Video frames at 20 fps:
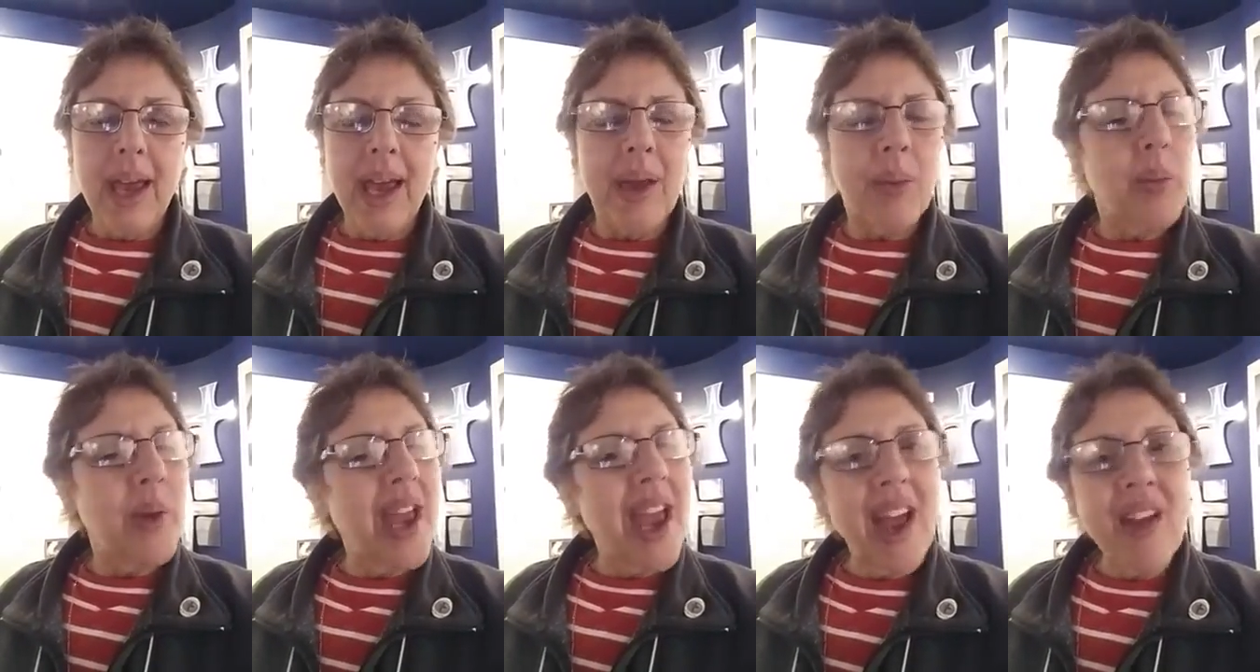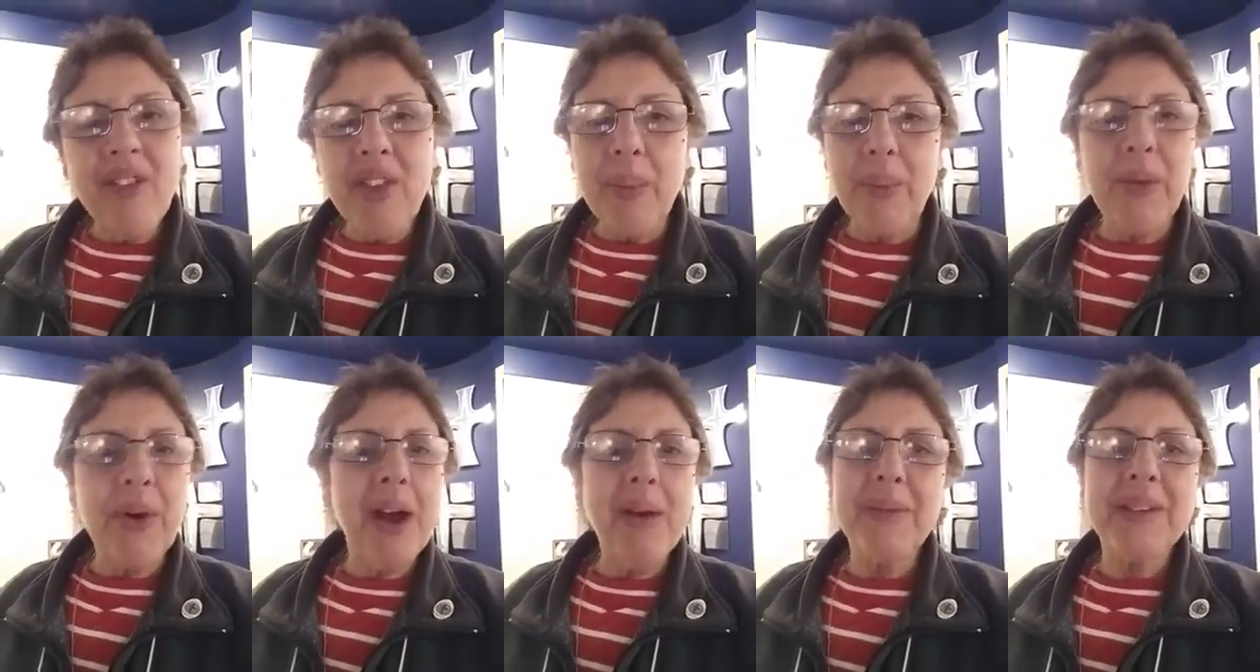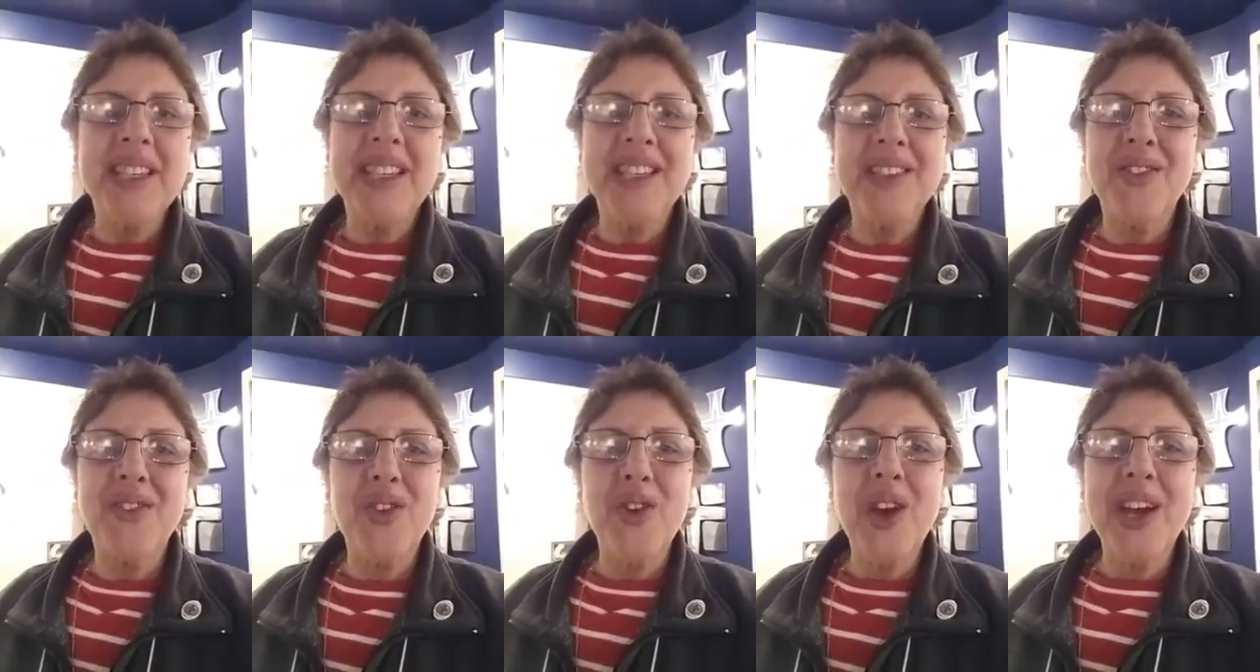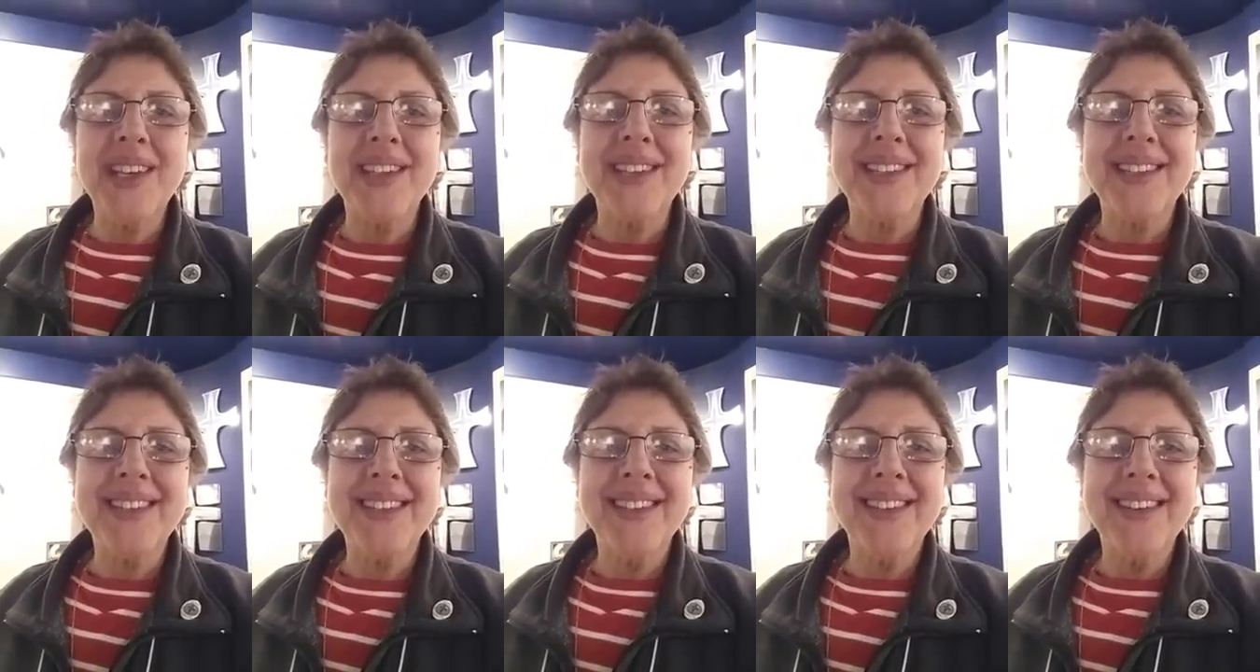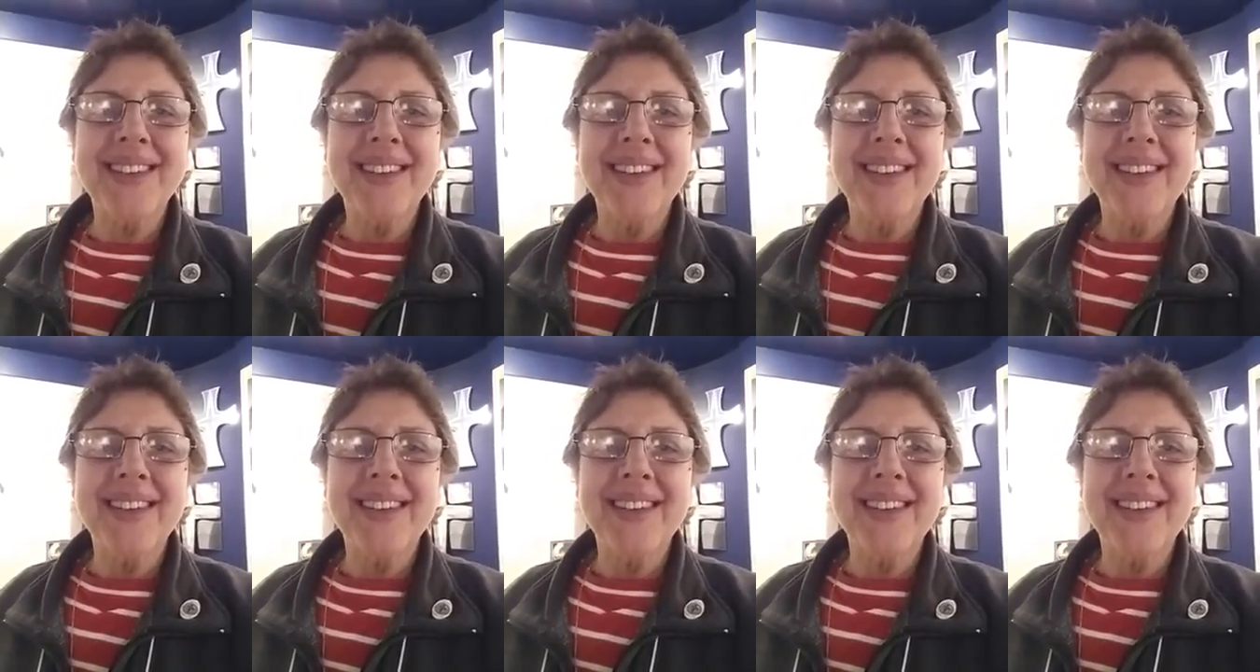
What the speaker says: And we have the promises of Christ